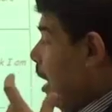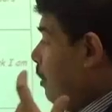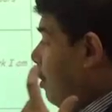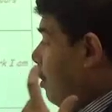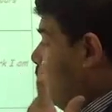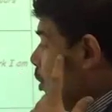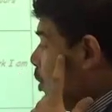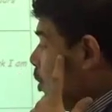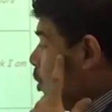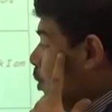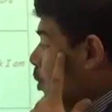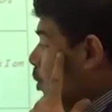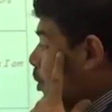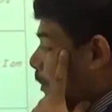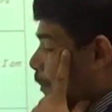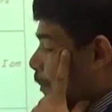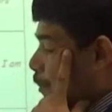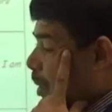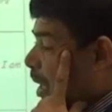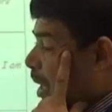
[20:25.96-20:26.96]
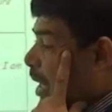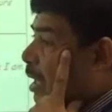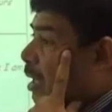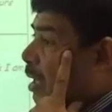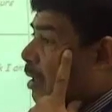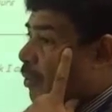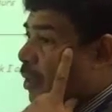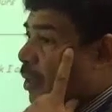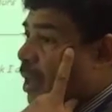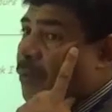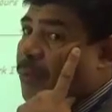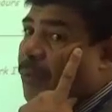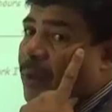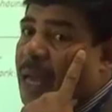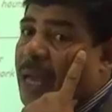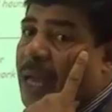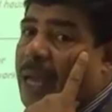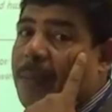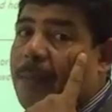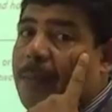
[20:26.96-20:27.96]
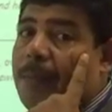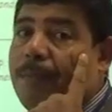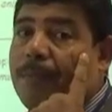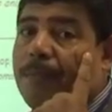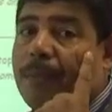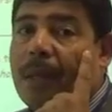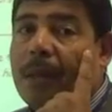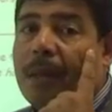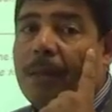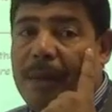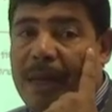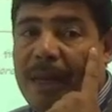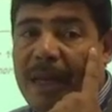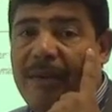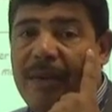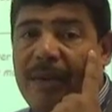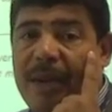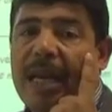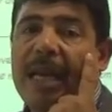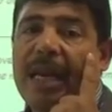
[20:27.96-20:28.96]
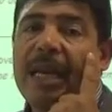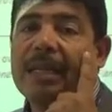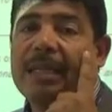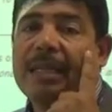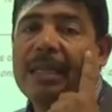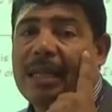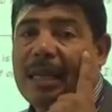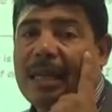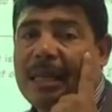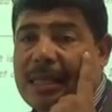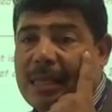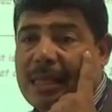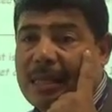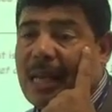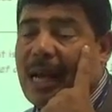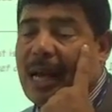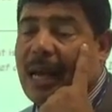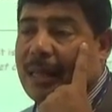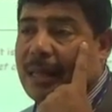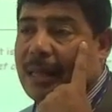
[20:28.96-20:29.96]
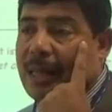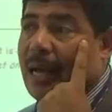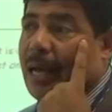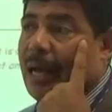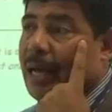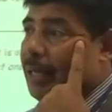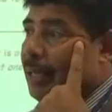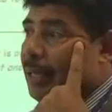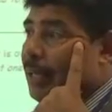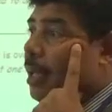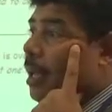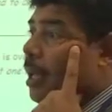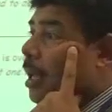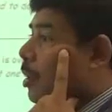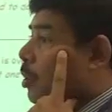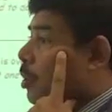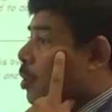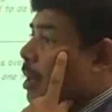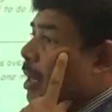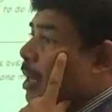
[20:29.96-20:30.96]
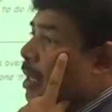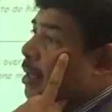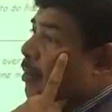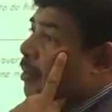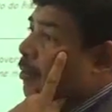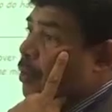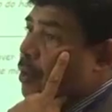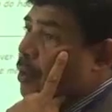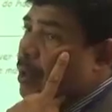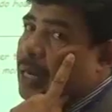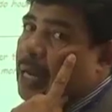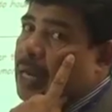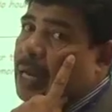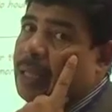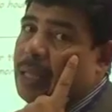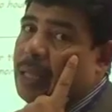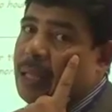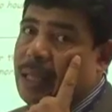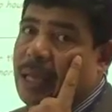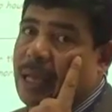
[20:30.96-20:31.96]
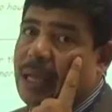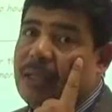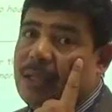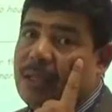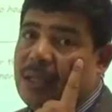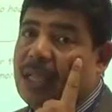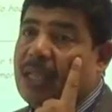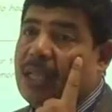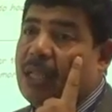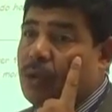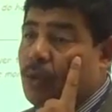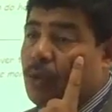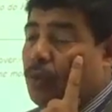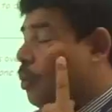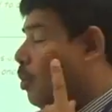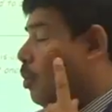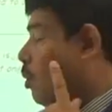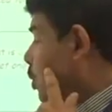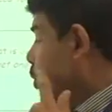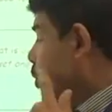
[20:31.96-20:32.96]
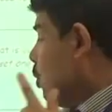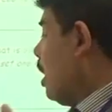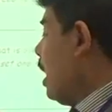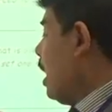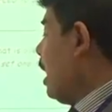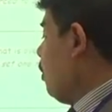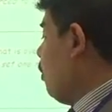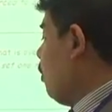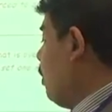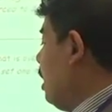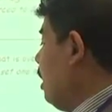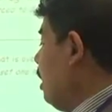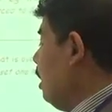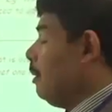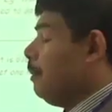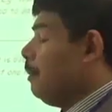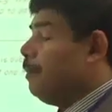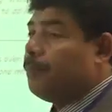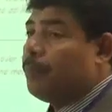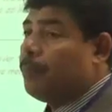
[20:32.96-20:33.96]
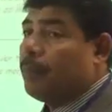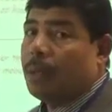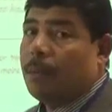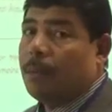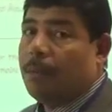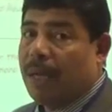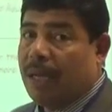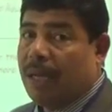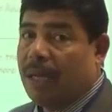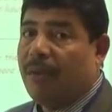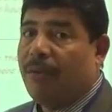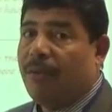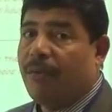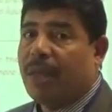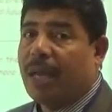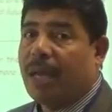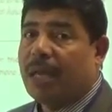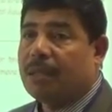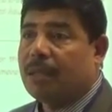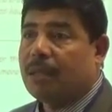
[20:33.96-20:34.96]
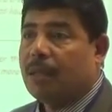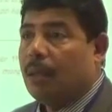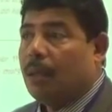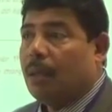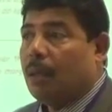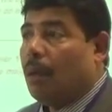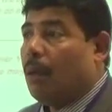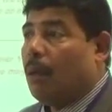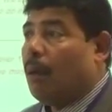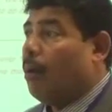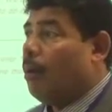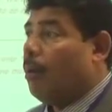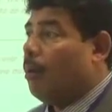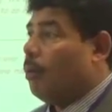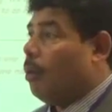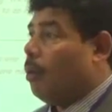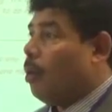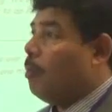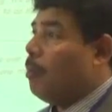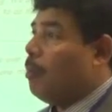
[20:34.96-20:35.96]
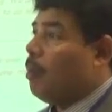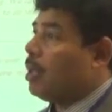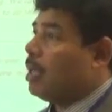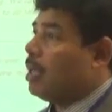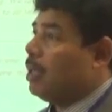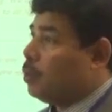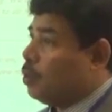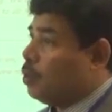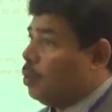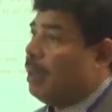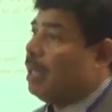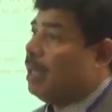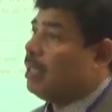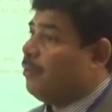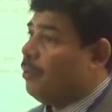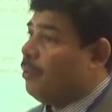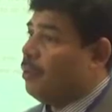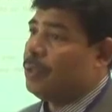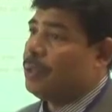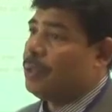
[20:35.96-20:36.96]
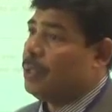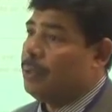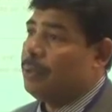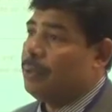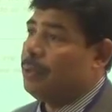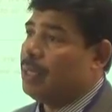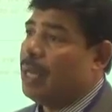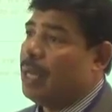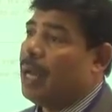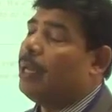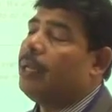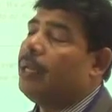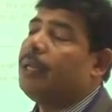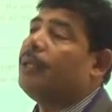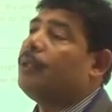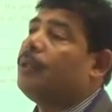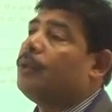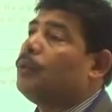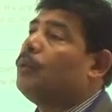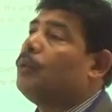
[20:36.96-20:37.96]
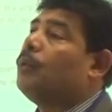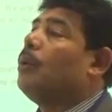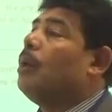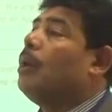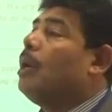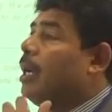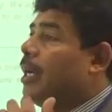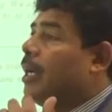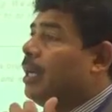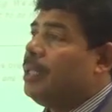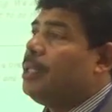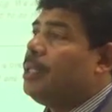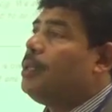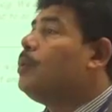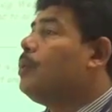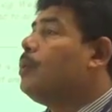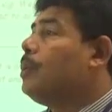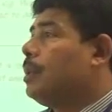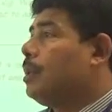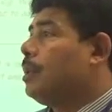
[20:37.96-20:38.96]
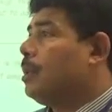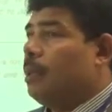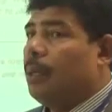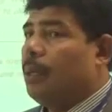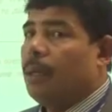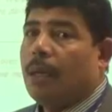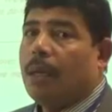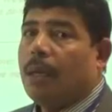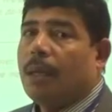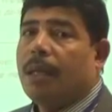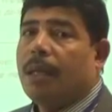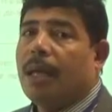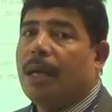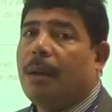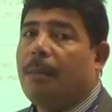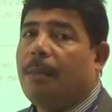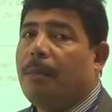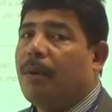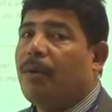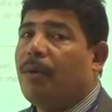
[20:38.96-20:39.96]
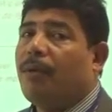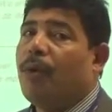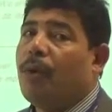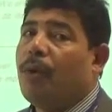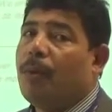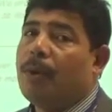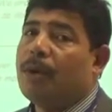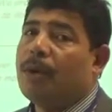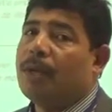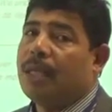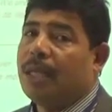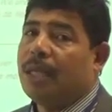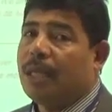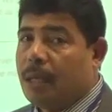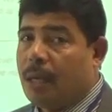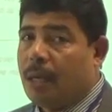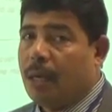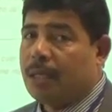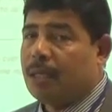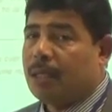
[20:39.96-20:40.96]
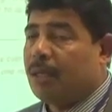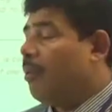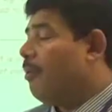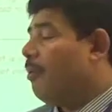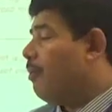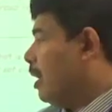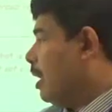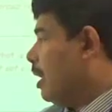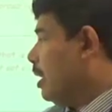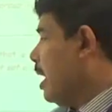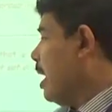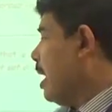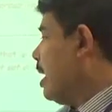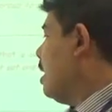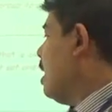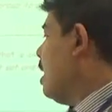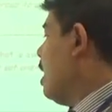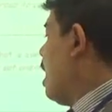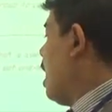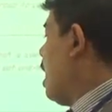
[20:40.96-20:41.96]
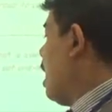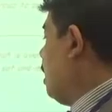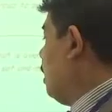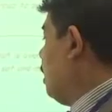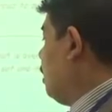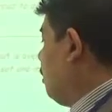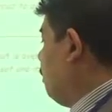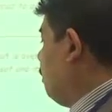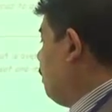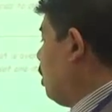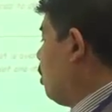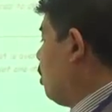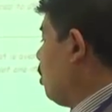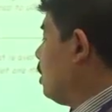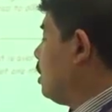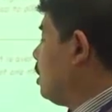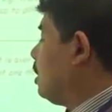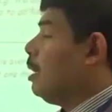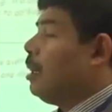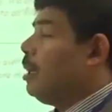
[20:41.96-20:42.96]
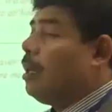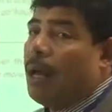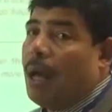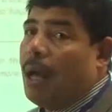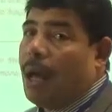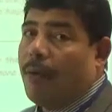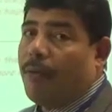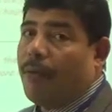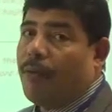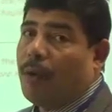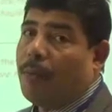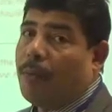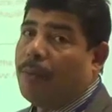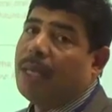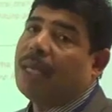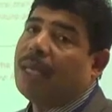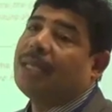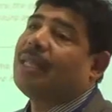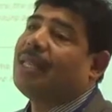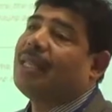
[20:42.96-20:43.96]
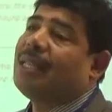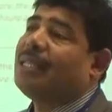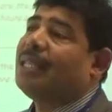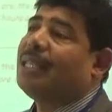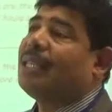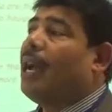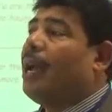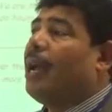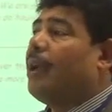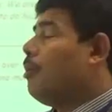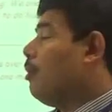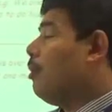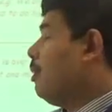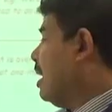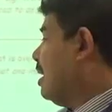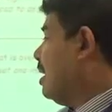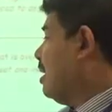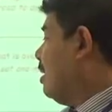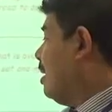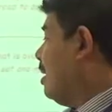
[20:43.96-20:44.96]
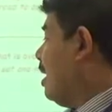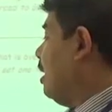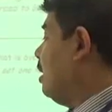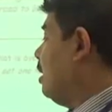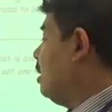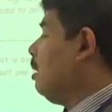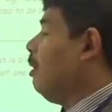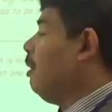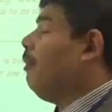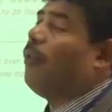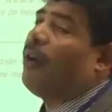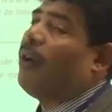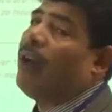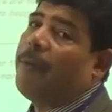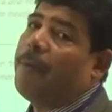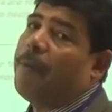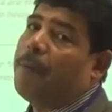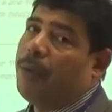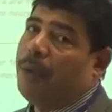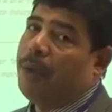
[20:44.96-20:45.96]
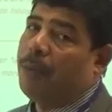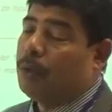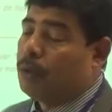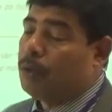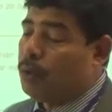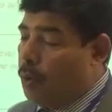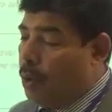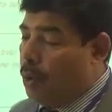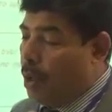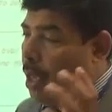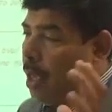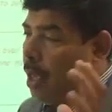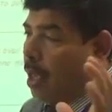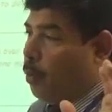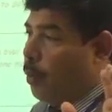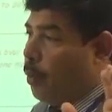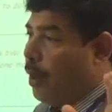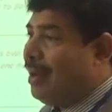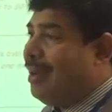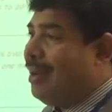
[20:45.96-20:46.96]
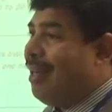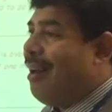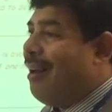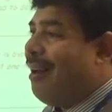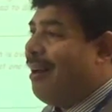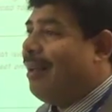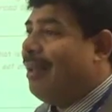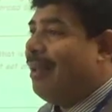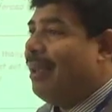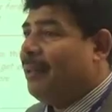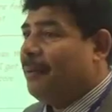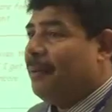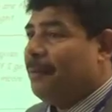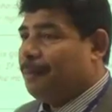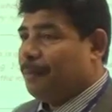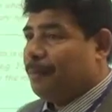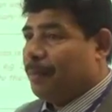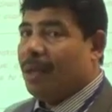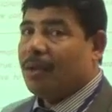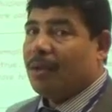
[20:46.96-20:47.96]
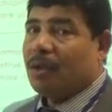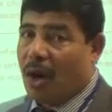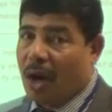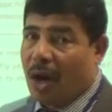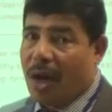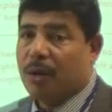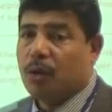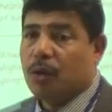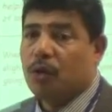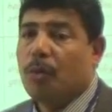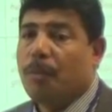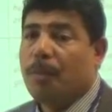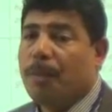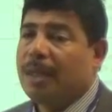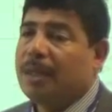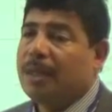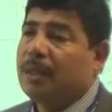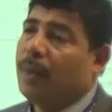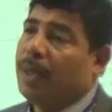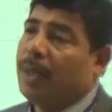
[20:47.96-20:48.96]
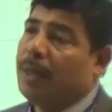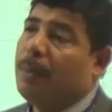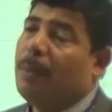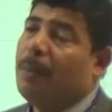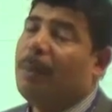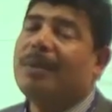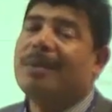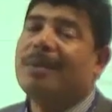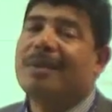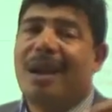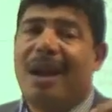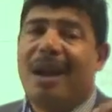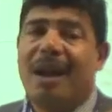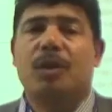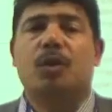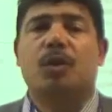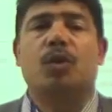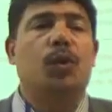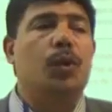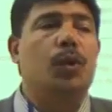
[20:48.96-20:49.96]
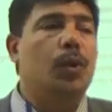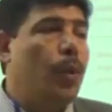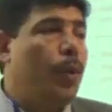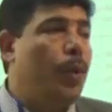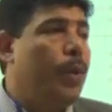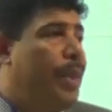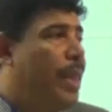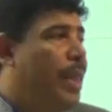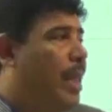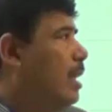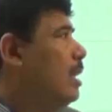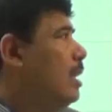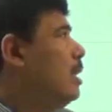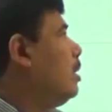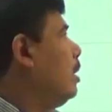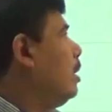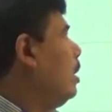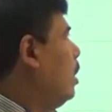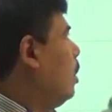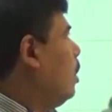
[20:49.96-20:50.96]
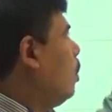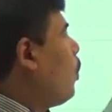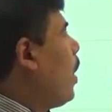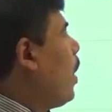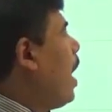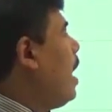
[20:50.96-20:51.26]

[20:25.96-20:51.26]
I'm going to believe, if I am believing in statistics and I took it for granted that that is true, so I will believe that, homework is too much for students, I need to reduce the number of homework they get every day. And because from the statistic I know that 95 people, so when I try to persuade people, try to use these